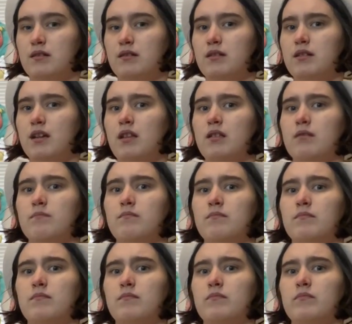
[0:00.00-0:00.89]
Phelan,
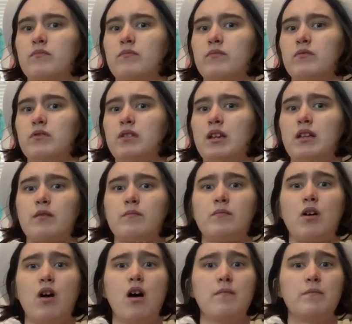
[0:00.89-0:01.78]

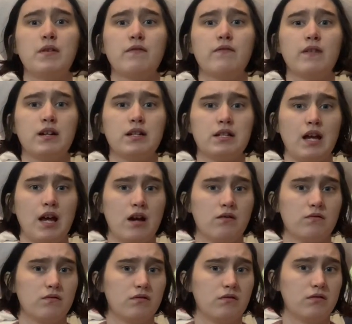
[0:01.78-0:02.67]
calm the fuck down.
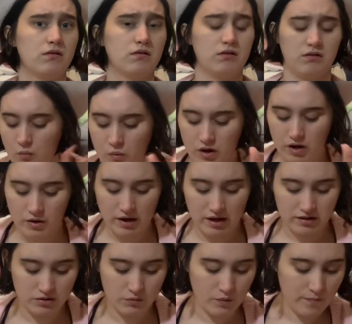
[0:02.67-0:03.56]
What? Okay,
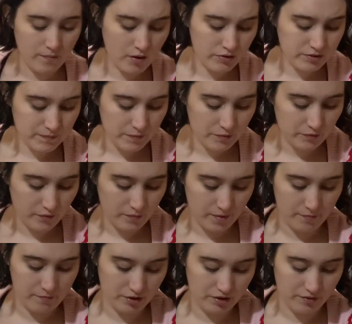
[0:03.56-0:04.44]
so what most people
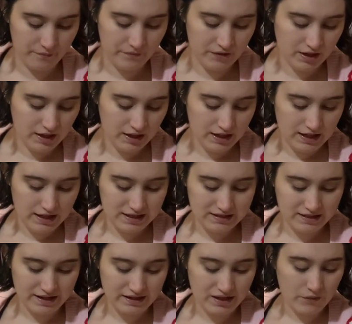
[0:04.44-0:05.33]
remember is
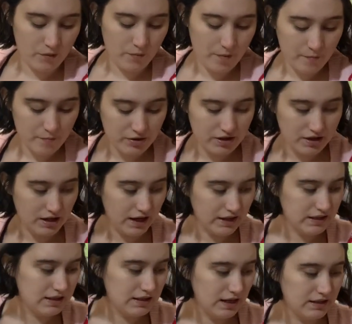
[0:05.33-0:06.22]
like they remember the
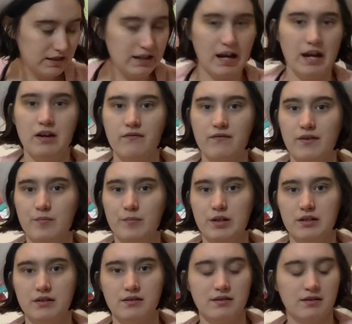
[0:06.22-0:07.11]
1998
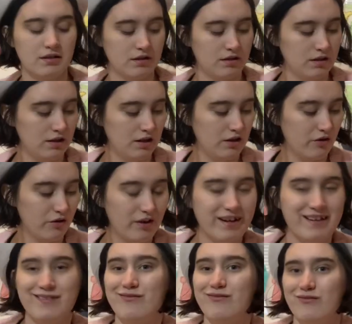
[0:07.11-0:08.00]
Furbies. They're
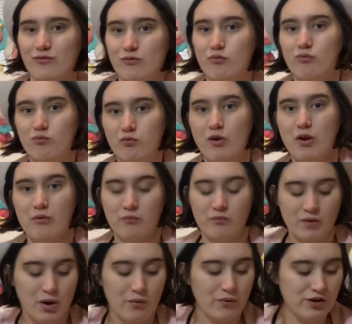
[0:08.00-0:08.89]
like
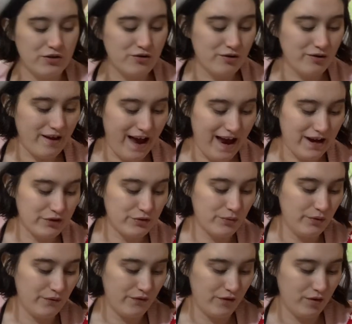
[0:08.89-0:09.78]
original
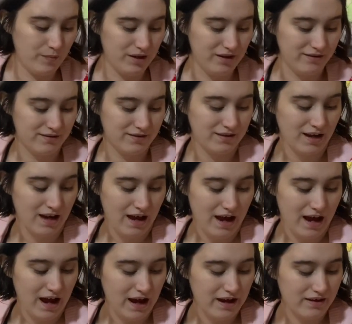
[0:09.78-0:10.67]
actual Furbies.
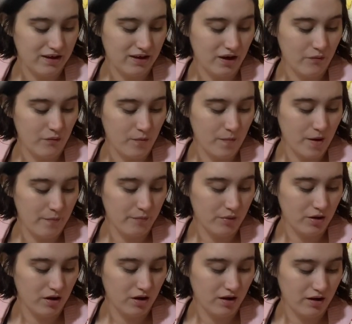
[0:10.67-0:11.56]
And then they
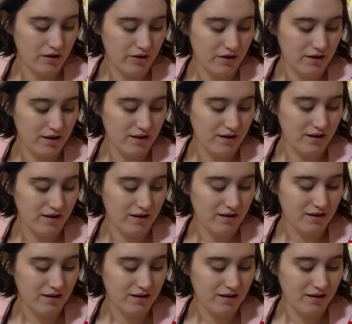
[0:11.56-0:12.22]
remember the,